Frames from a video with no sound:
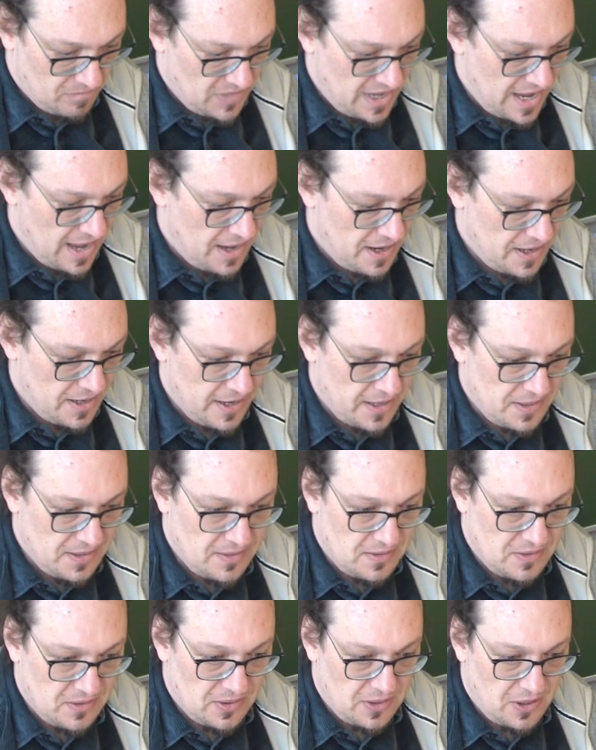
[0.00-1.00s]
yeah, and, and
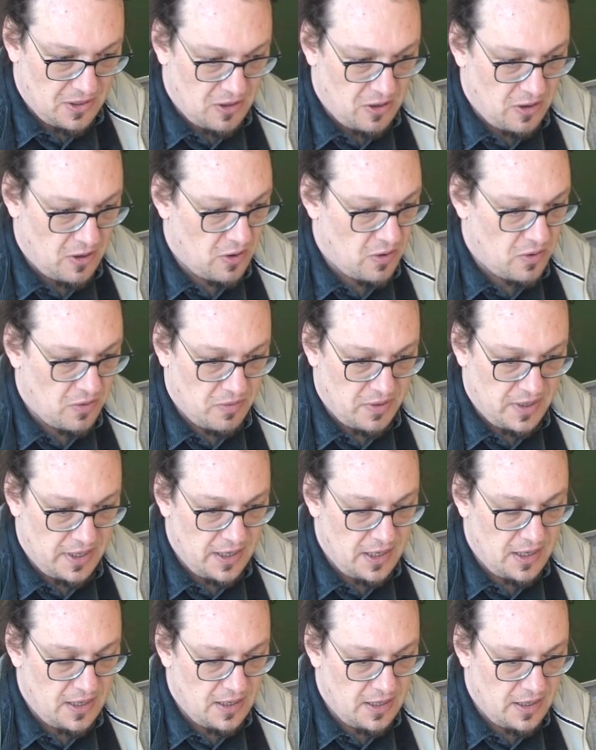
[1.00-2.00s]
so
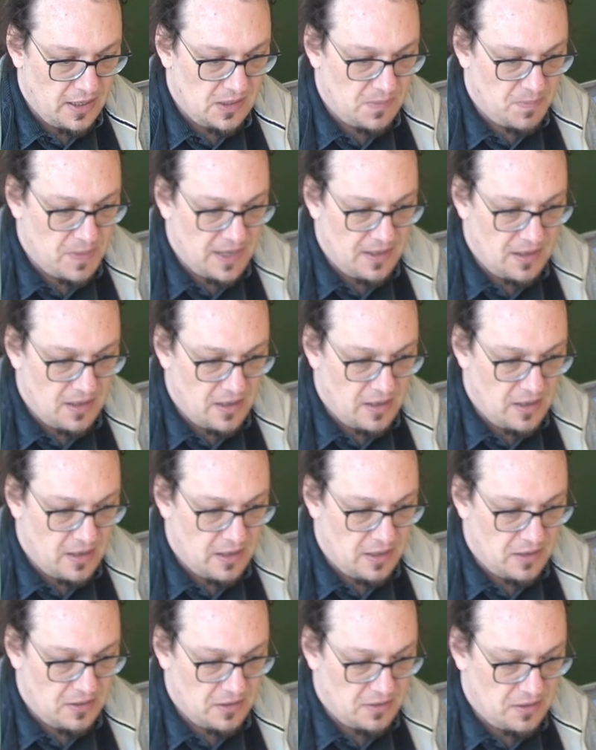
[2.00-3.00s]
it's
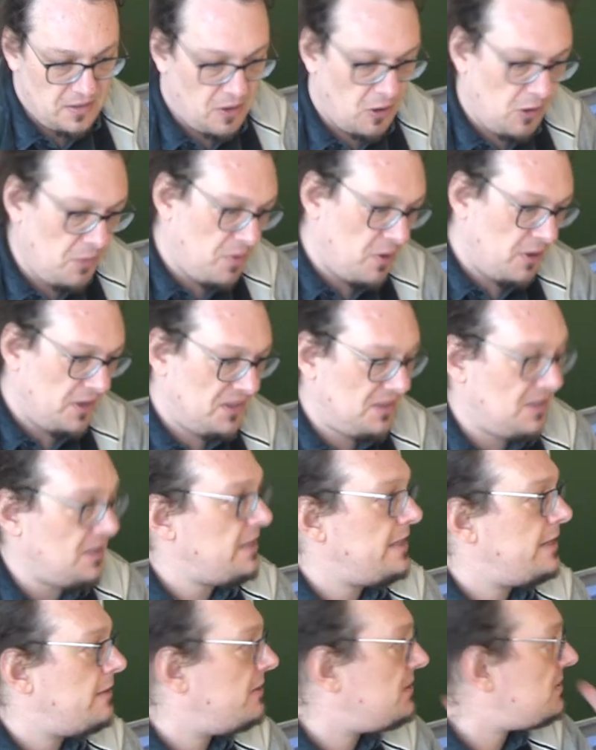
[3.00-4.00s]
uh, the, the whole policy
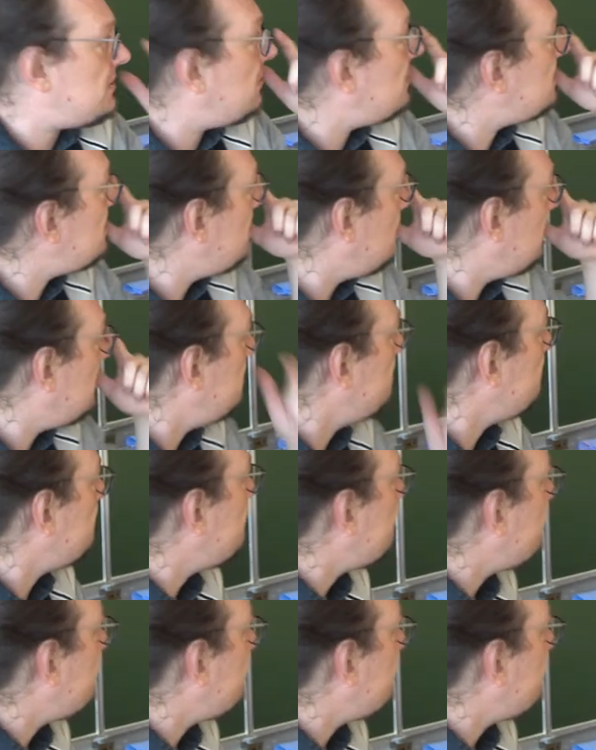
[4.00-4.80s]
here is also